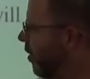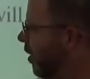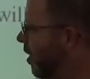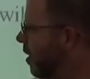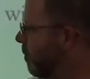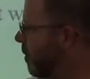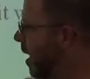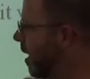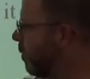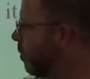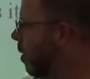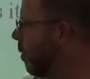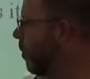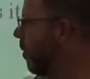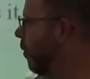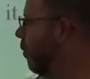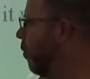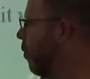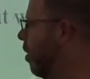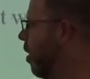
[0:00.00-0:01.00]
there to make what
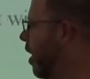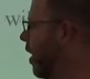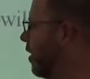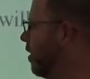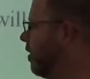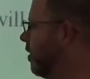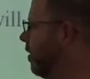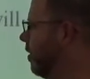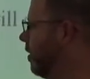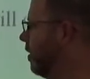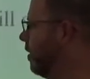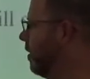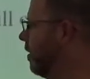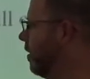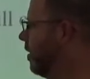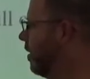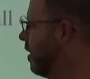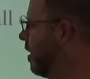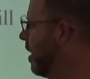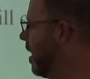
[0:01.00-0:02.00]
we want
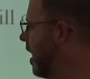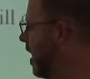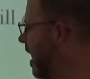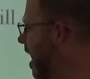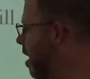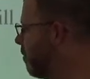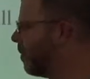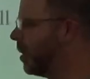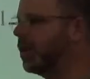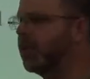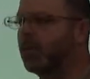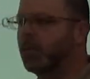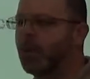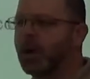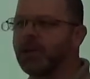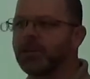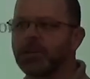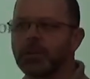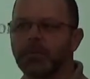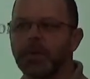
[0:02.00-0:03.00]
and how many of the
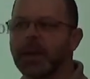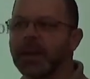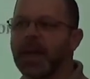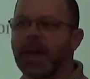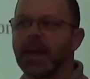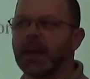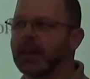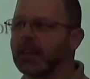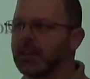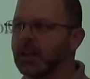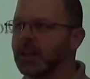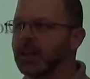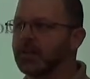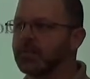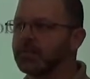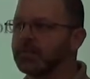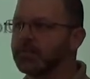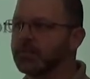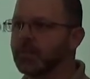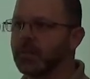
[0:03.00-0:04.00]
ways are to make anything.
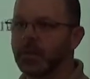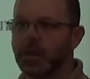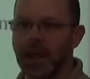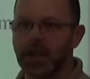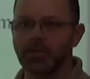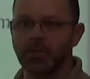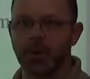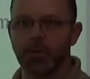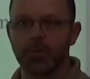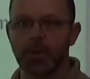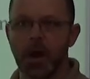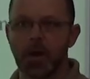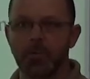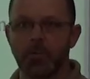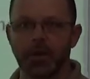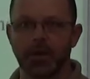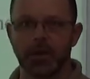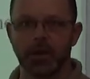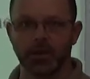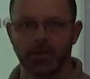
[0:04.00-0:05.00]
That's what
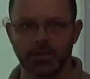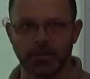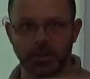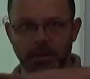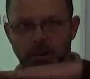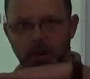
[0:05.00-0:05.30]
probability is.